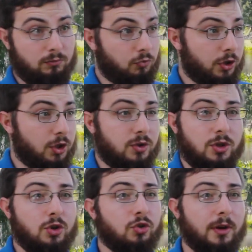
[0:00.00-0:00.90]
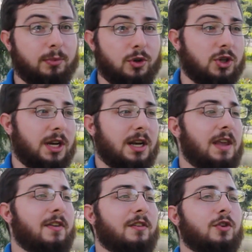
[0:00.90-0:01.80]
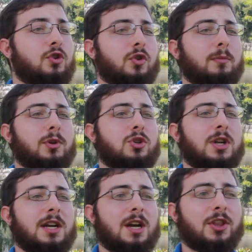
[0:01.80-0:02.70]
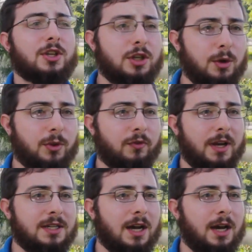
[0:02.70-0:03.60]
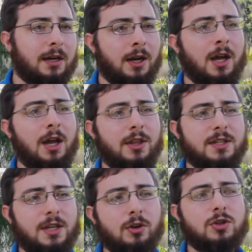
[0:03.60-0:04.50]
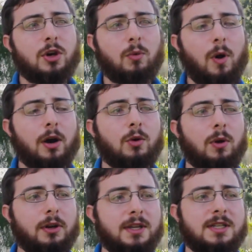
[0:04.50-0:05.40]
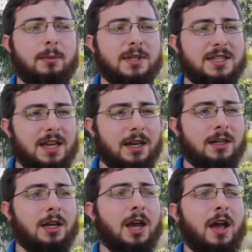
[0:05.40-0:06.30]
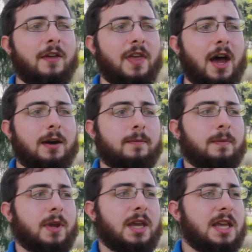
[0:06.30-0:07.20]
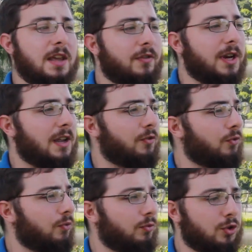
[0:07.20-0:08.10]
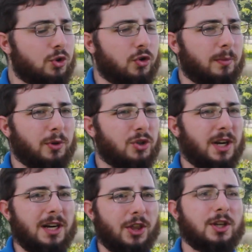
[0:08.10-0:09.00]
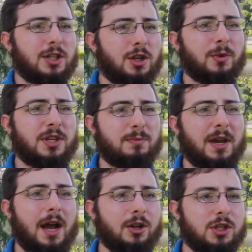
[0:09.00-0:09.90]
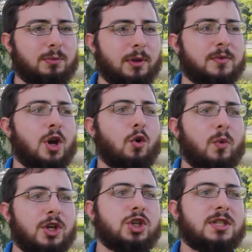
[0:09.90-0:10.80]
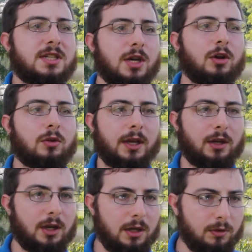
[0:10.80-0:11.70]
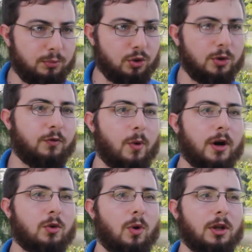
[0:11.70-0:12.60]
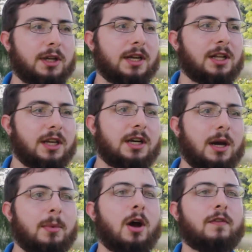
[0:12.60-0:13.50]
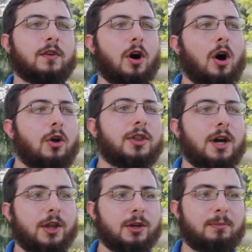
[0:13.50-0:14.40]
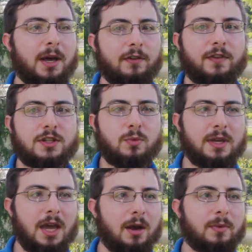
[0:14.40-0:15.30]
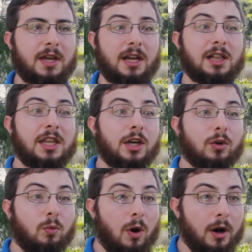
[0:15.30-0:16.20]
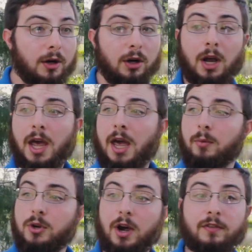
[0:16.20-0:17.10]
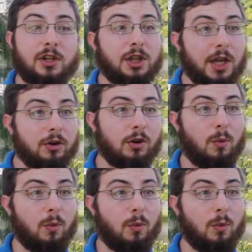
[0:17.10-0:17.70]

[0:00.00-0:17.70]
reduce nutrient pollution. And even if nutrient pollution had nothing to do with red tide, the Sarasota Water Quality Summit stated that even if nutrient pollution had nothing to do with these big algae blooms, we should still improve water quality and clean it up for all the other benefits we get. We get cleaner water. And when you have clearer